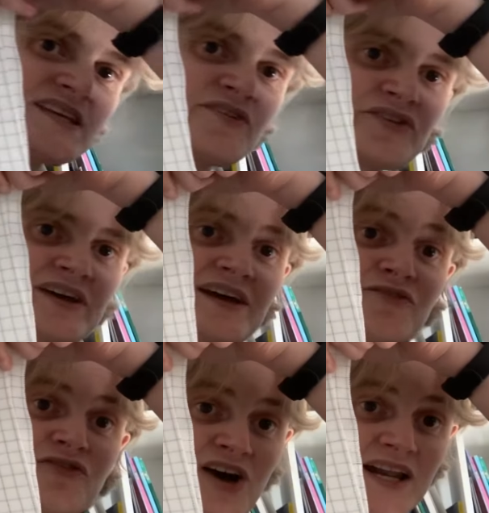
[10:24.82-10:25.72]
if I can
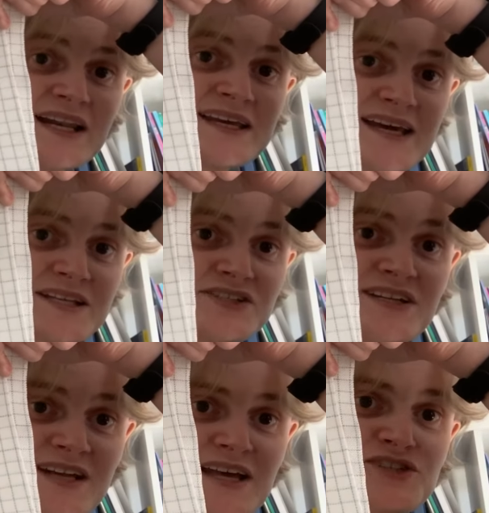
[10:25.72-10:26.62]
finally get to the
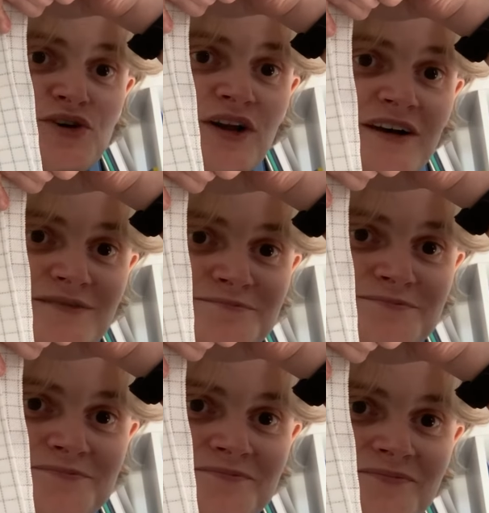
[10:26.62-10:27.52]
next color.
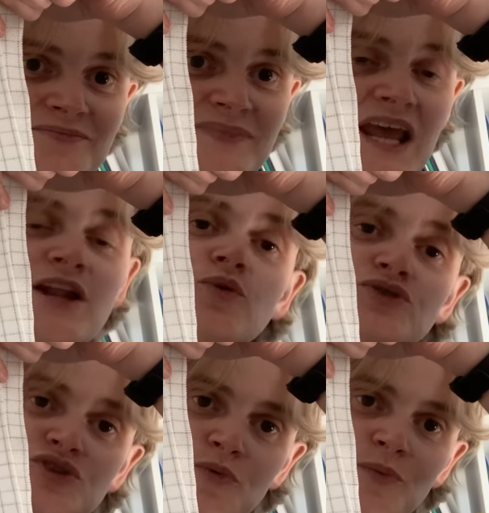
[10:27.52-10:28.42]
It
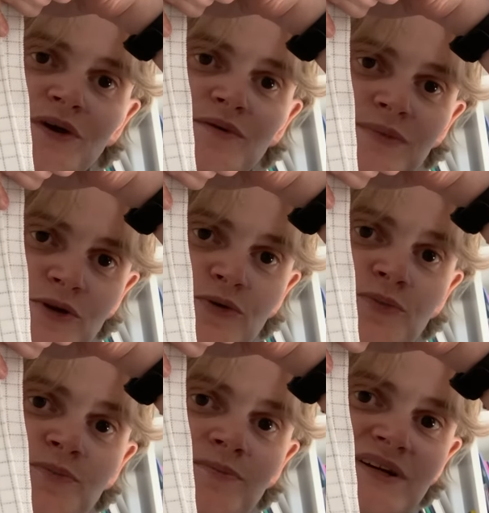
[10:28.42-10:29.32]
also will be a blue,
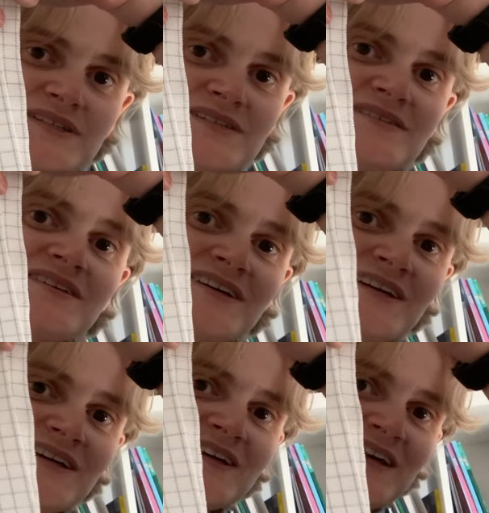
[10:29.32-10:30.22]
but
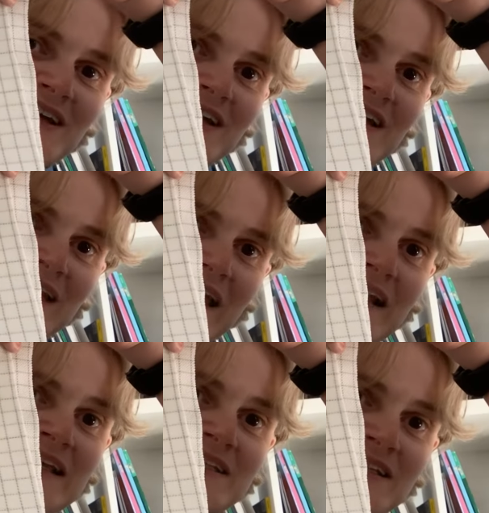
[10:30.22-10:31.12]
at
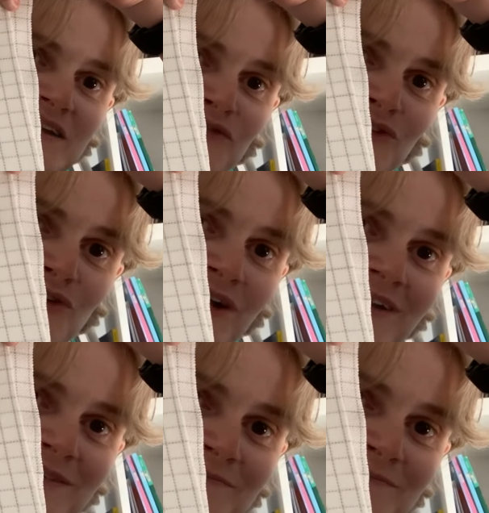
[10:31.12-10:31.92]
least a different color.